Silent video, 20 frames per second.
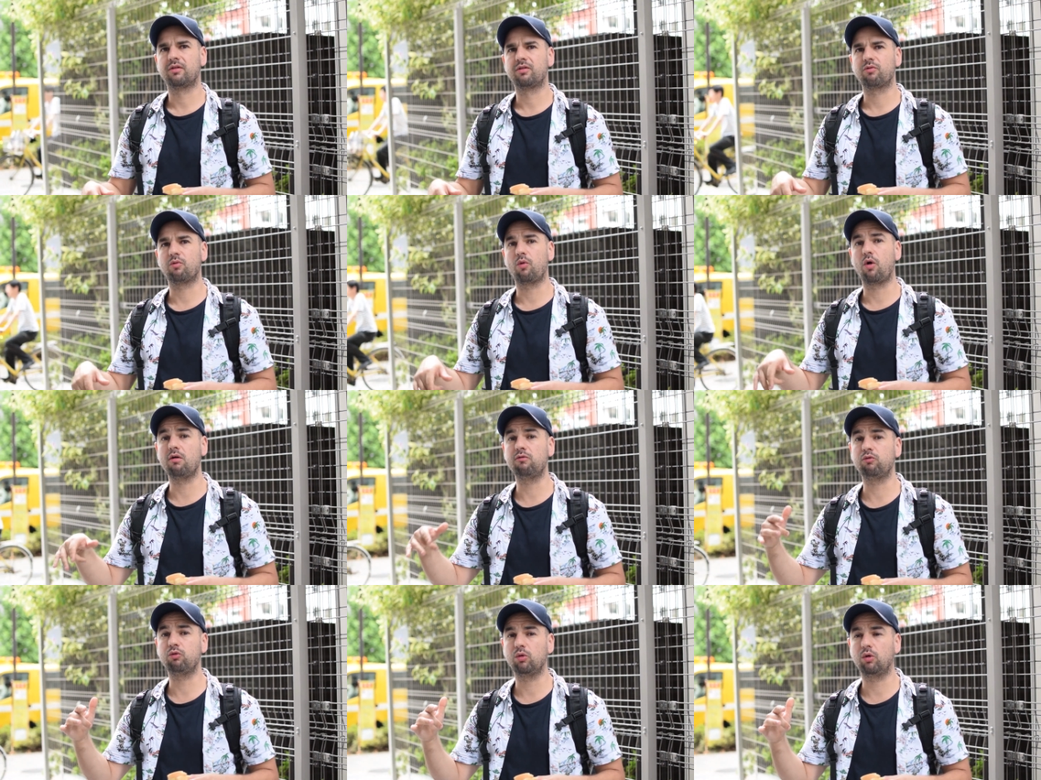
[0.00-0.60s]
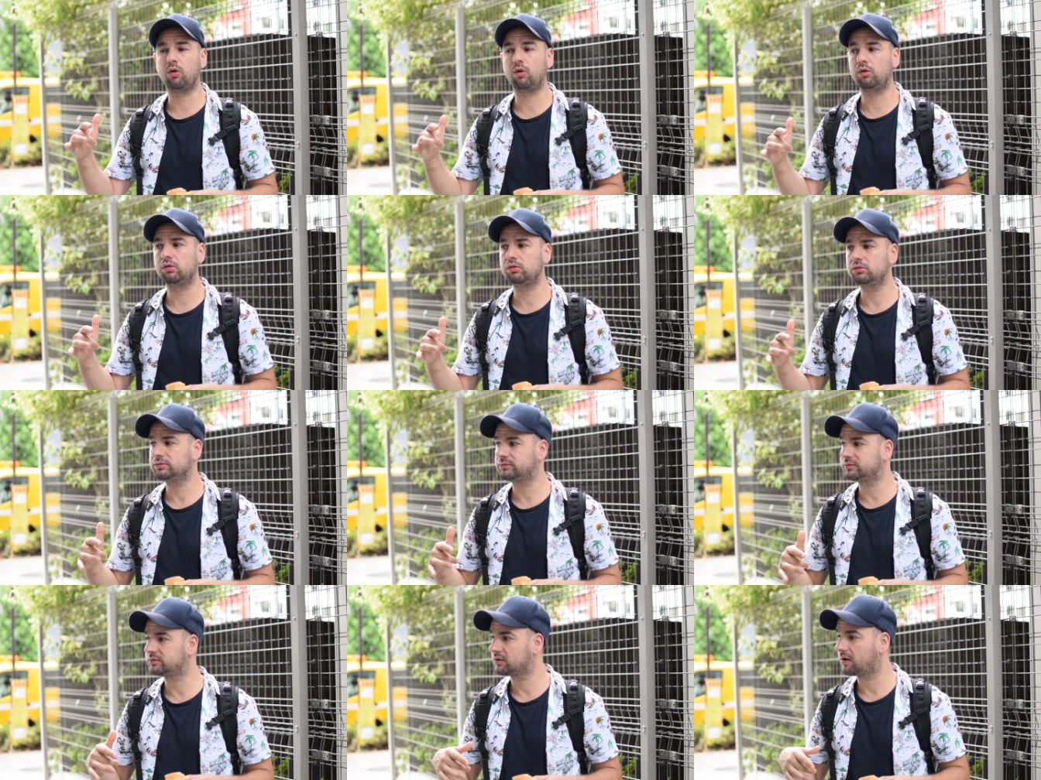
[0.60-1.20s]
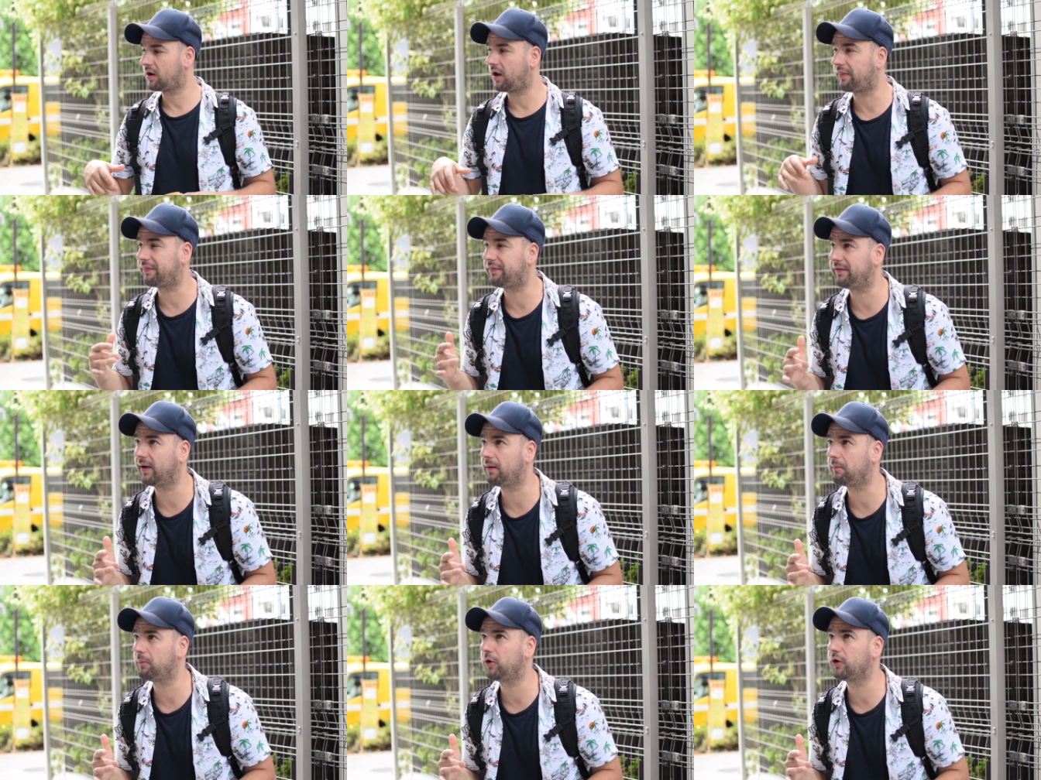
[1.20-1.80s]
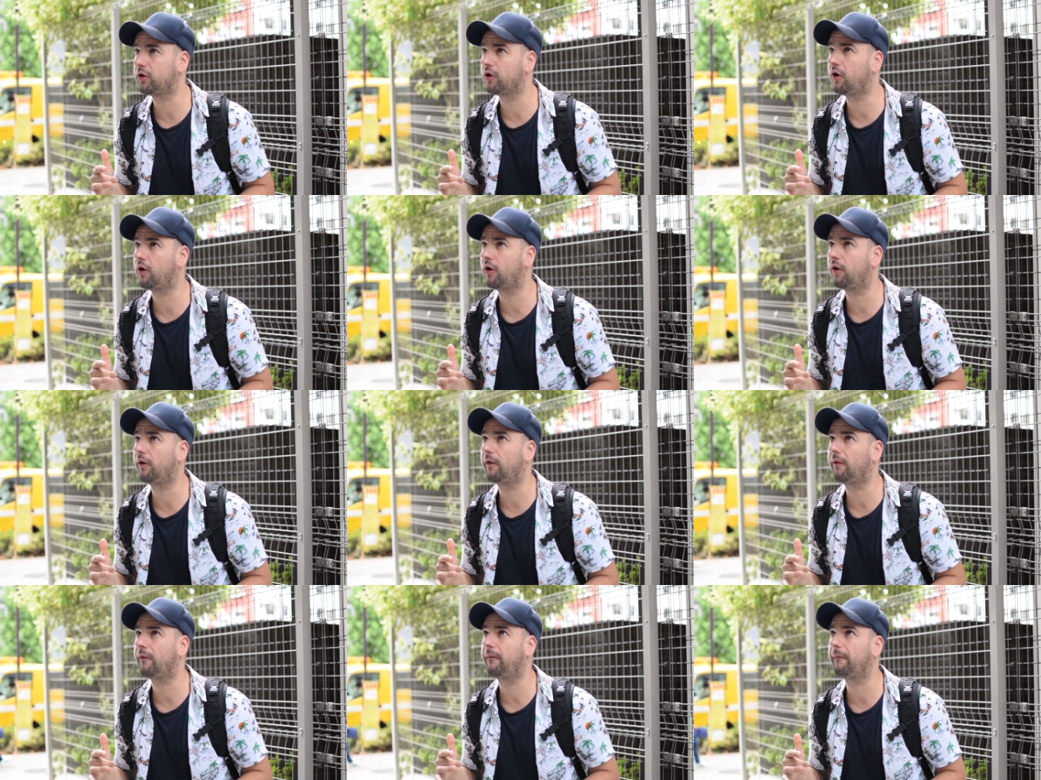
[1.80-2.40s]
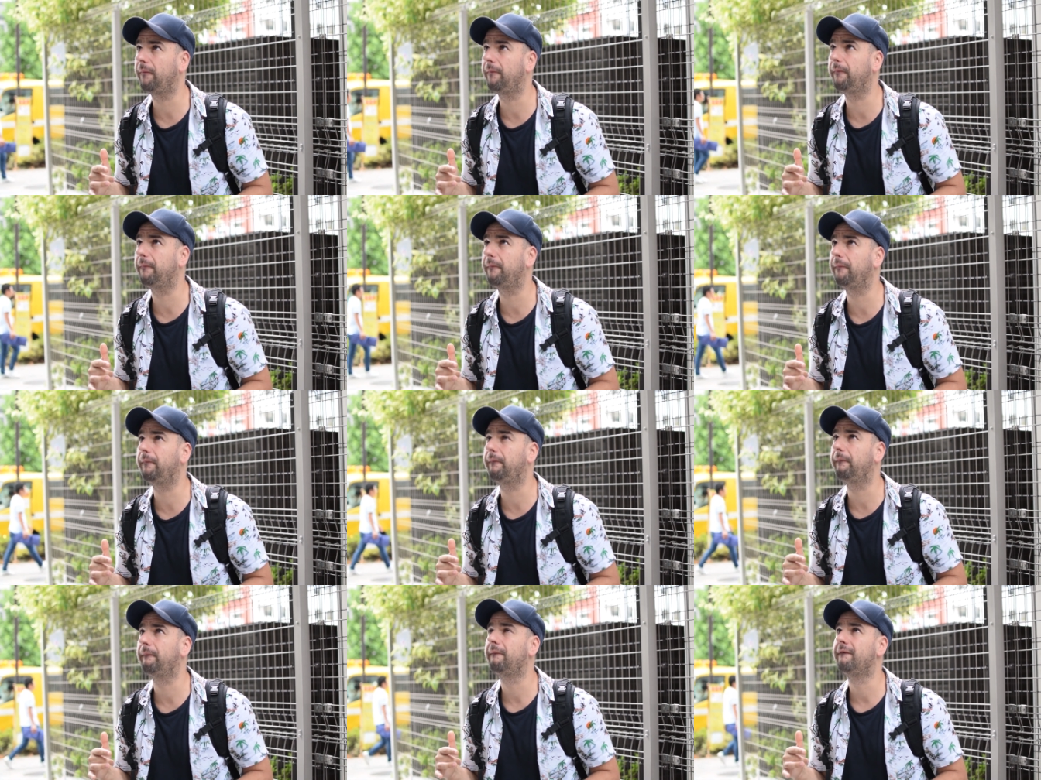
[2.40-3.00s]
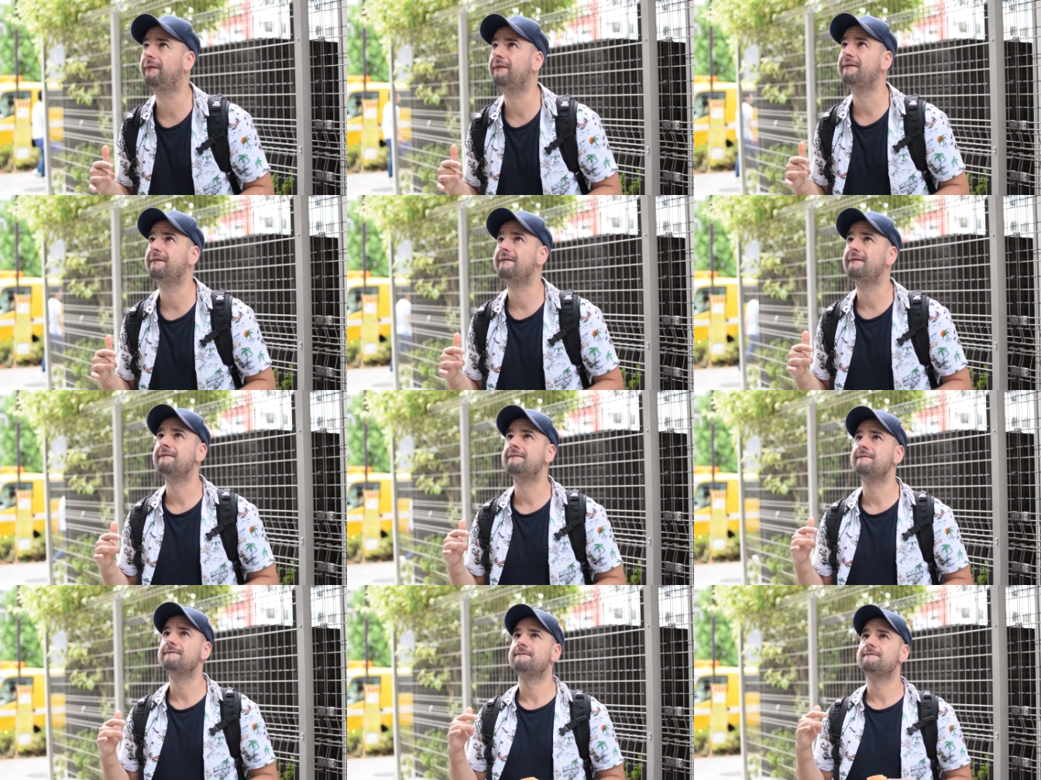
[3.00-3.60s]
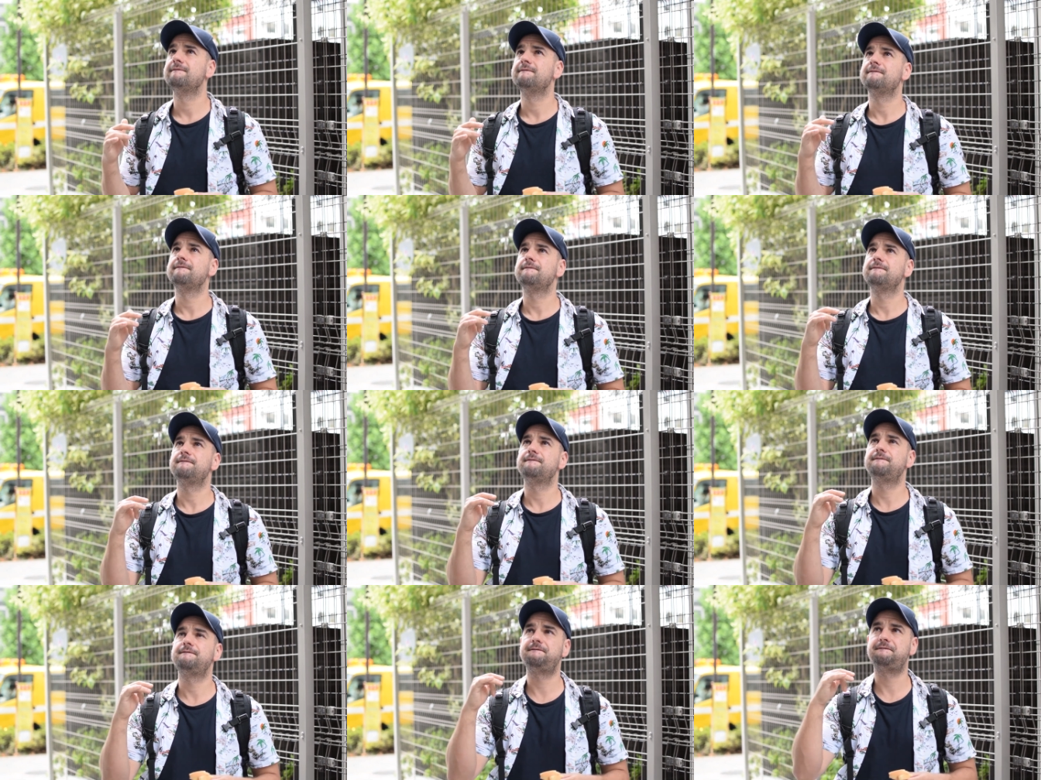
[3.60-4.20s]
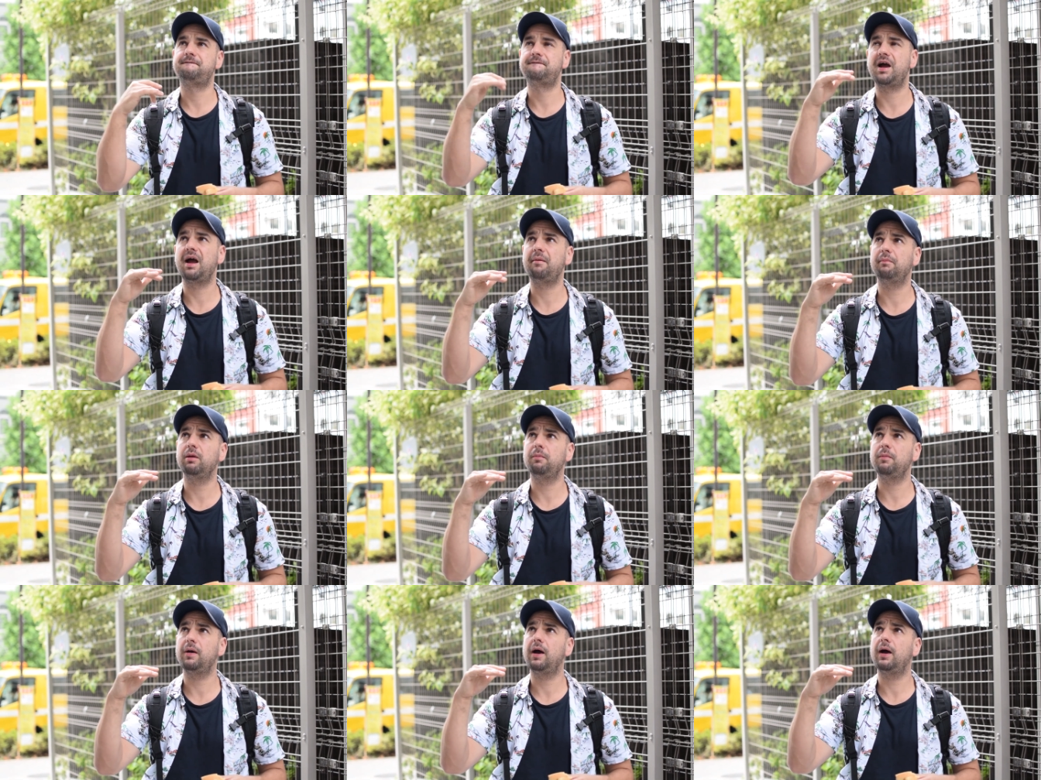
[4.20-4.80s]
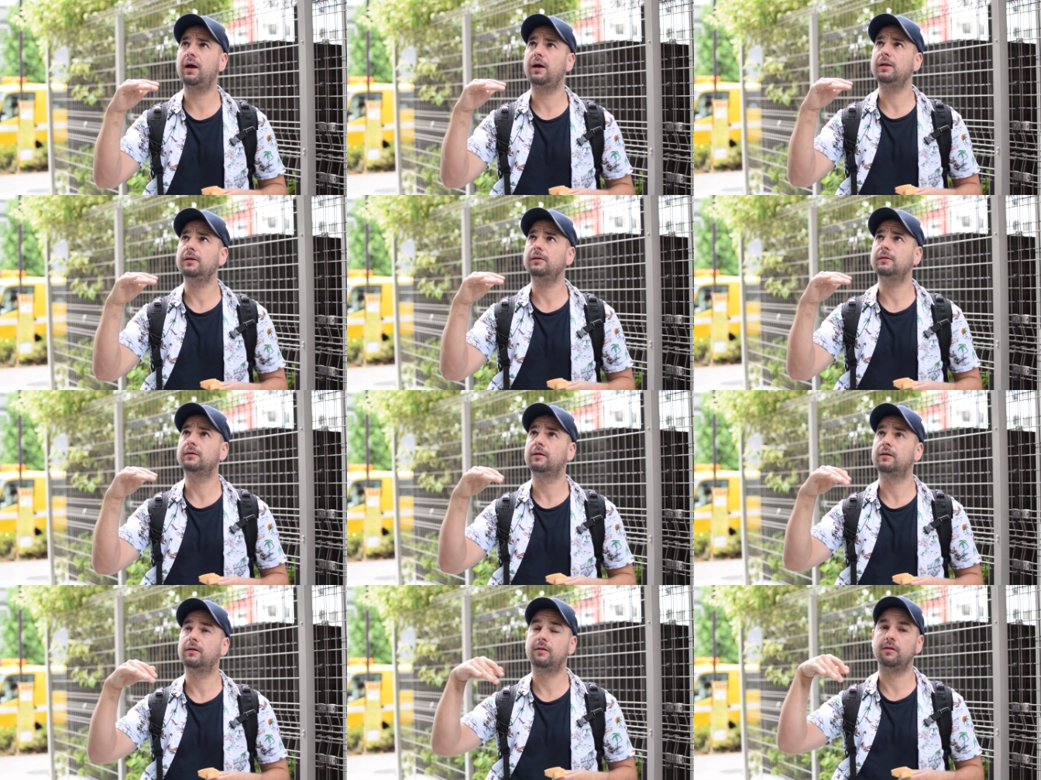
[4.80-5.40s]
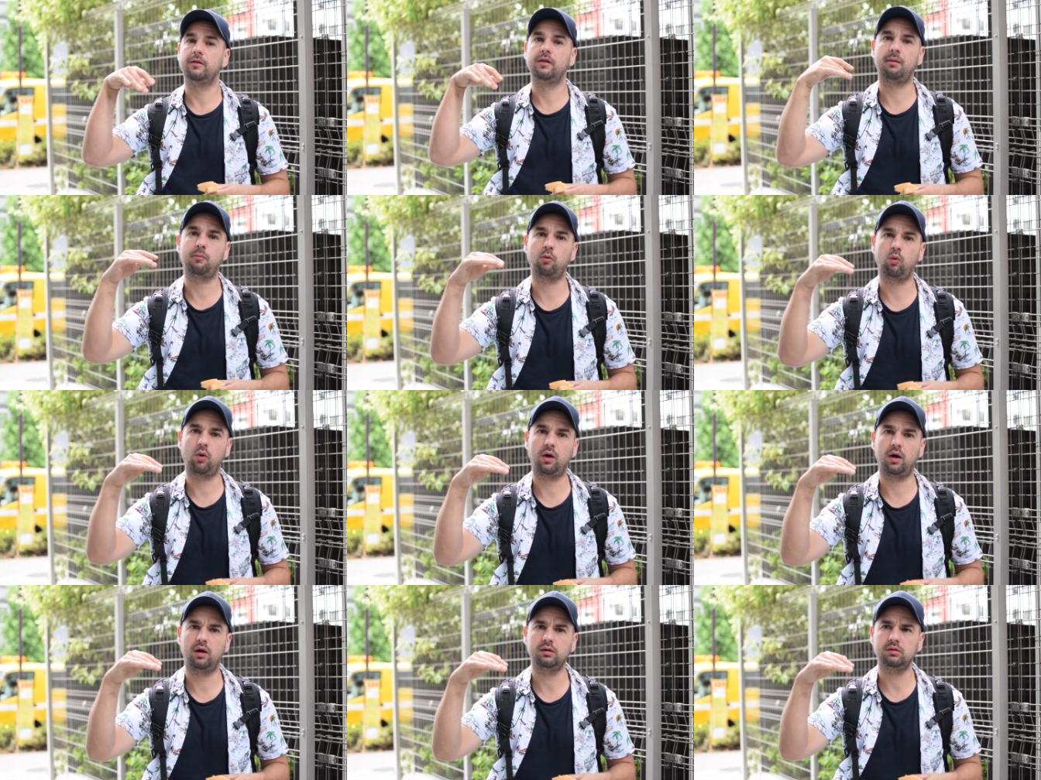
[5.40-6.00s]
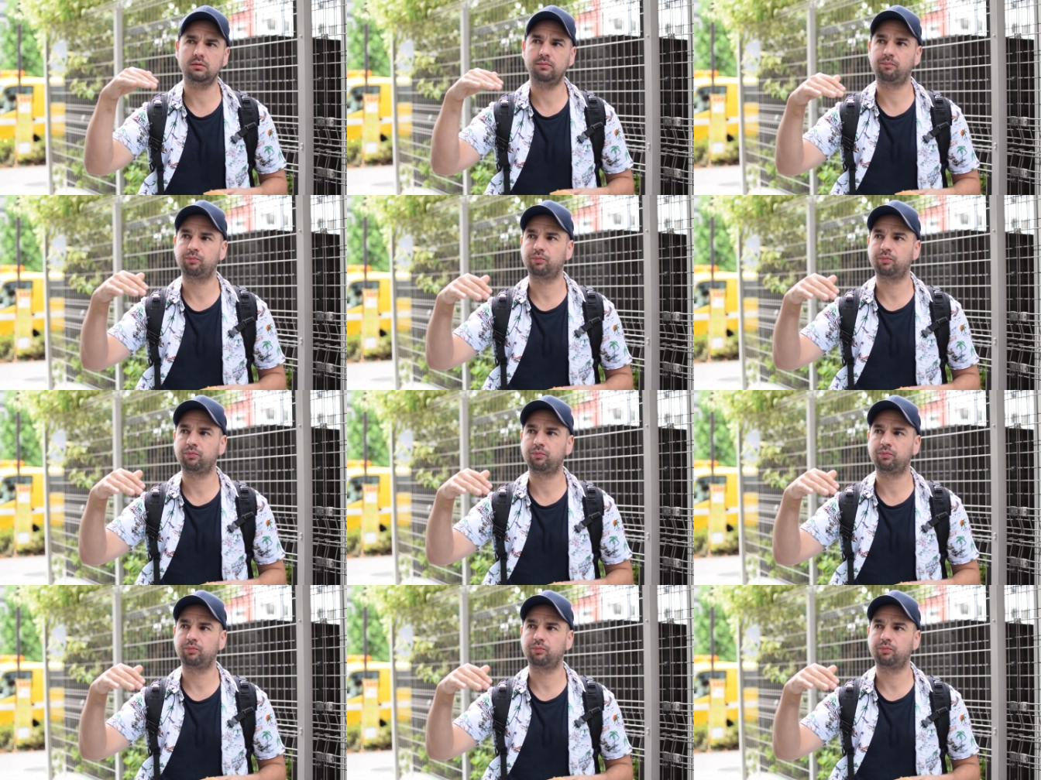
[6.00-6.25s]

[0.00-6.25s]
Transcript: So overall, I think I'm gonna go Family Mart, number one.